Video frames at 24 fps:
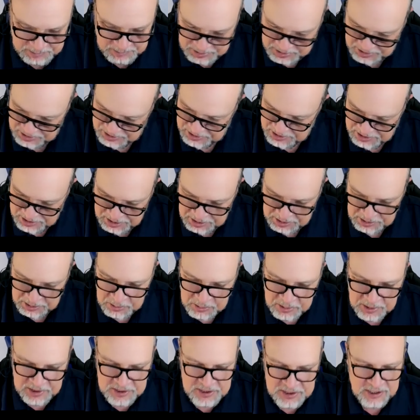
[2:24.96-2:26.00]
just the
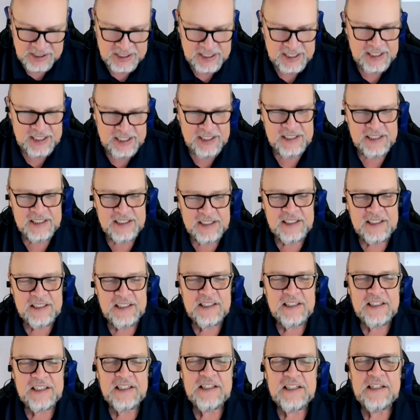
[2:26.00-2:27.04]
Lord's leading,
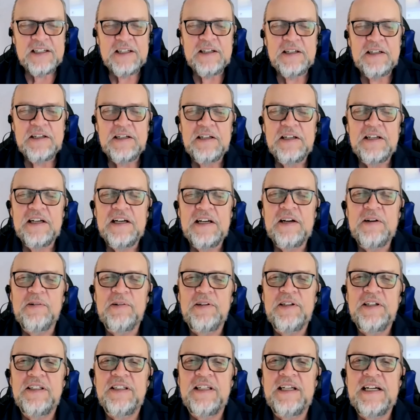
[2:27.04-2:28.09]
I
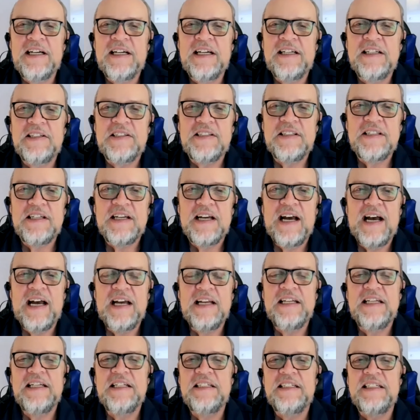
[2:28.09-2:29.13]
realized I
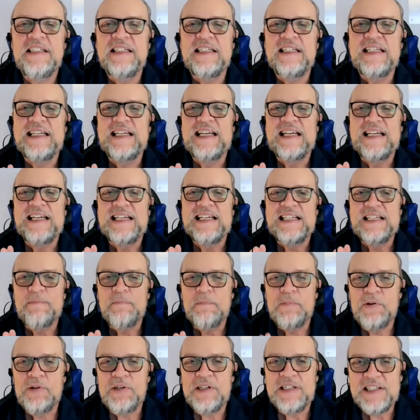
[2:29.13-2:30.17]
need to
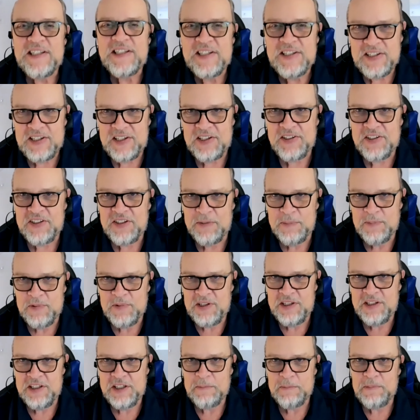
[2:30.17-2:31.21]
put systems
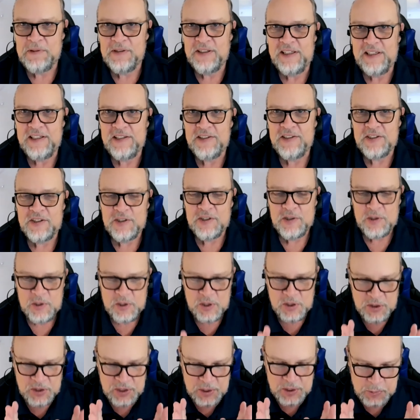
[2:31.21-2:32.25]
into place
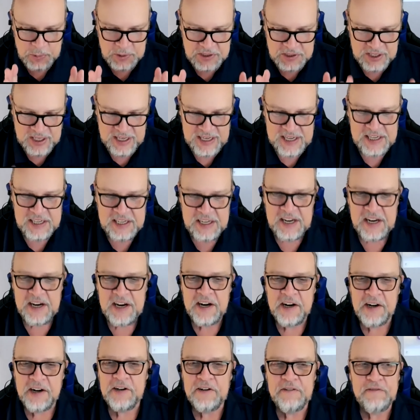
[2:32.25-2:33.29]
that would take
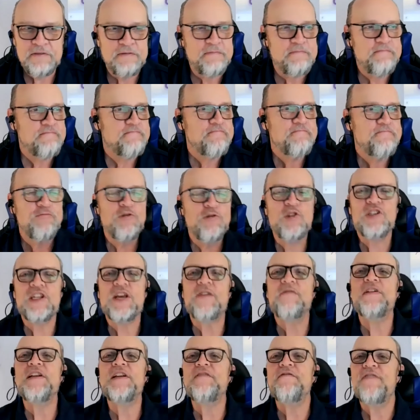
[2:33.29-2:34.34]
care of
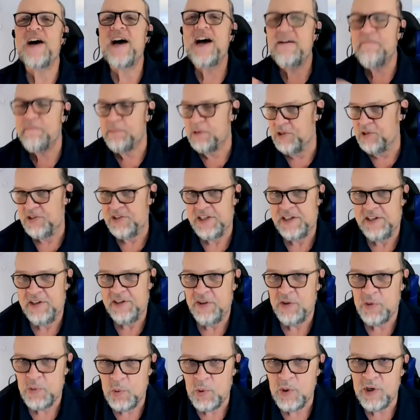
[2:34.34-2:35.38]
75% of
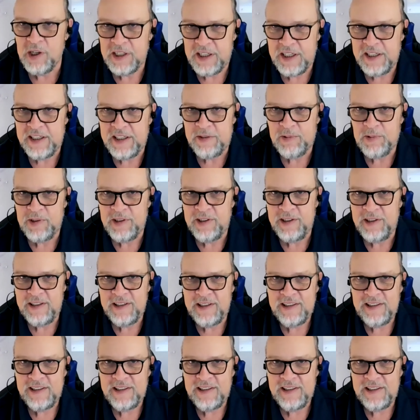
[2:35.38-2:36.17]
the work anyway.